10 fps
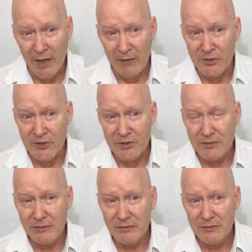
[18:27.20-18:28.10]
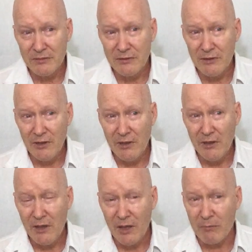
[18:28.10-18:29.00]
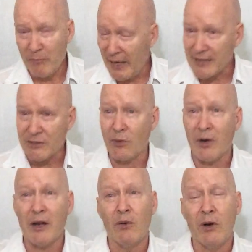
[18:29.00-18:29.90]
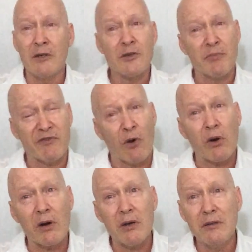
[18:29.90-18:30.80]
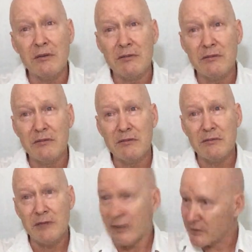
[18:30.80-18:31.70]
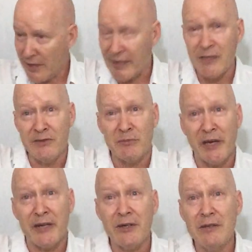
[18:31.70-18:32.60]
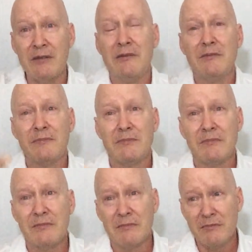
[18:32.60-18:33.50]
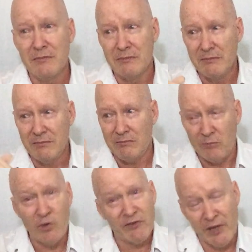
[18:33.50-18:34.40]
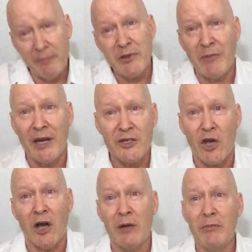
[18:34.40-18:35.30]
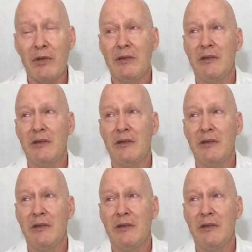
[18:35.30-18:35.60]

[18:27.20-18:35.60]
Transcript: I was back to where I was before and got even better. Moved up in my job